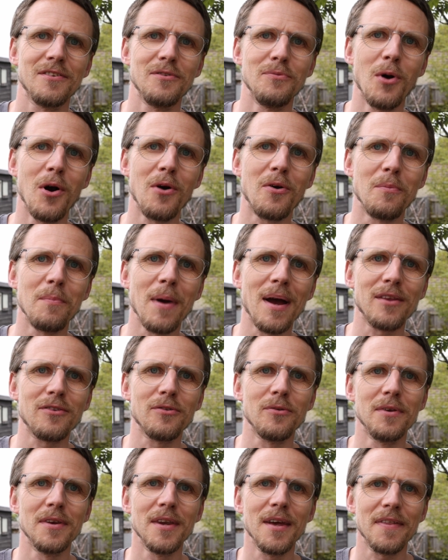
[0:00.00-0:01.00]
welcome back
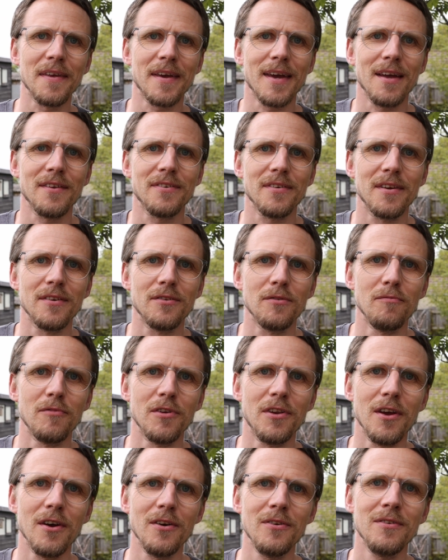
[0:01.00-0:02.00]
to another catechism
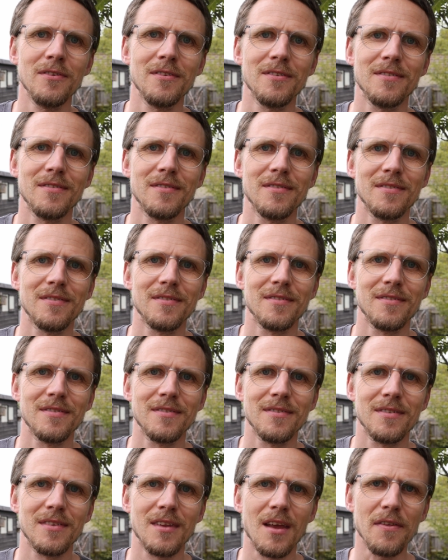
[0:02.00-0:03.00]
video.
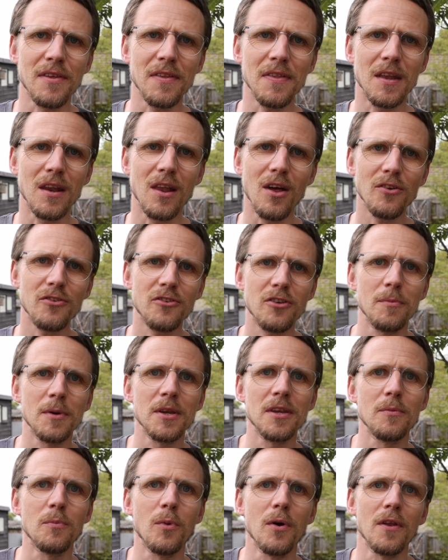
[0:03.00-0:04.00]
I think the last time
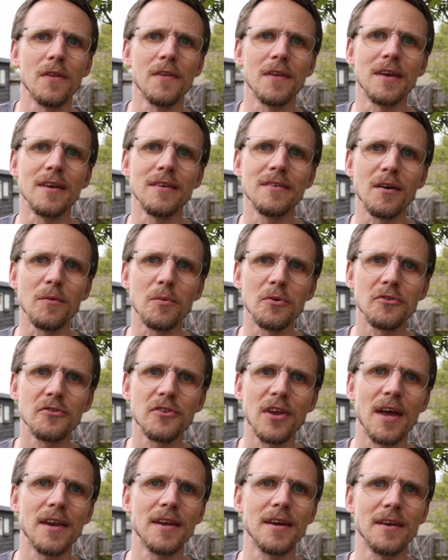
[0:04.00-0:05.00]
I did one of these I was
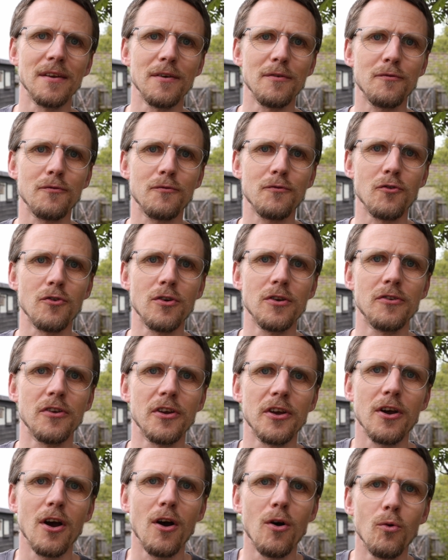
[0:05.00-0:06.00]
standing in a
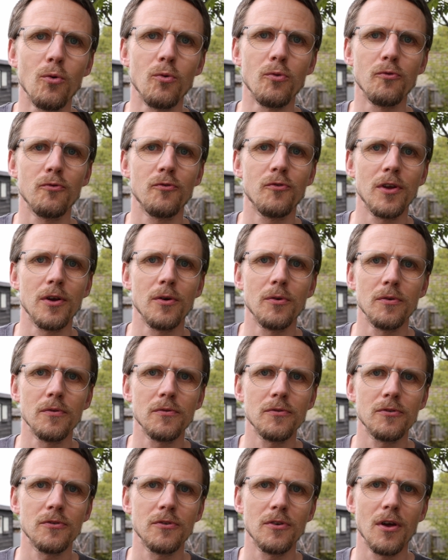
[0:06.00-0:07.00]
freezing cold field
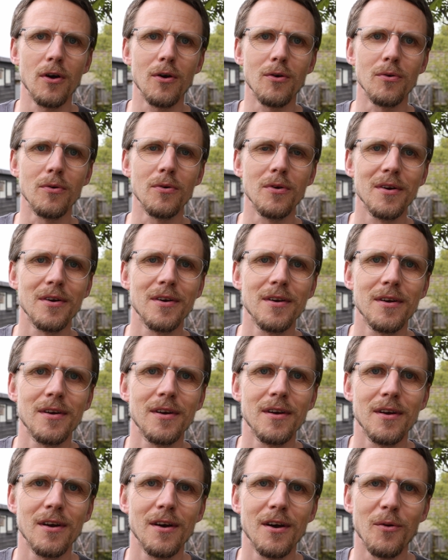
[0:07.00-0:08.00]
of snow.
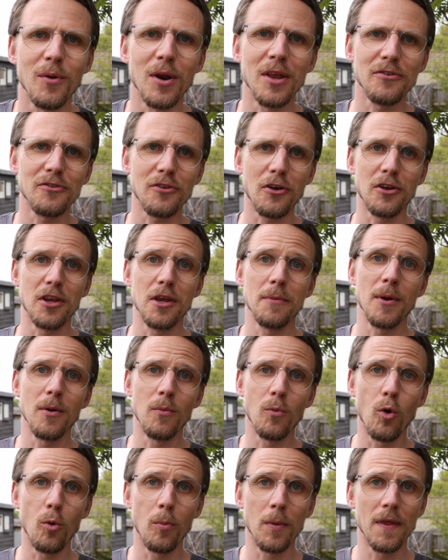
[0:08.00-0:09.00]
Well, it's certainly a
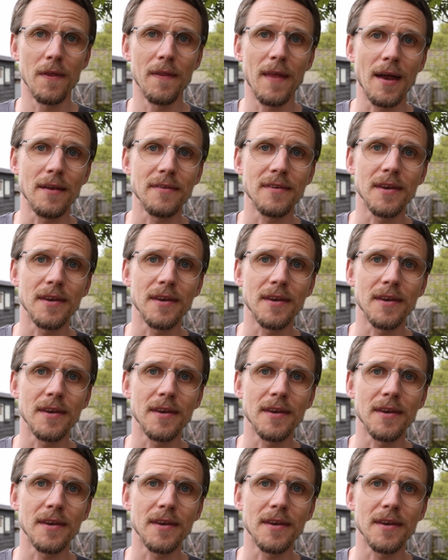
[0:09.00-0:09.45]
bit warmer than that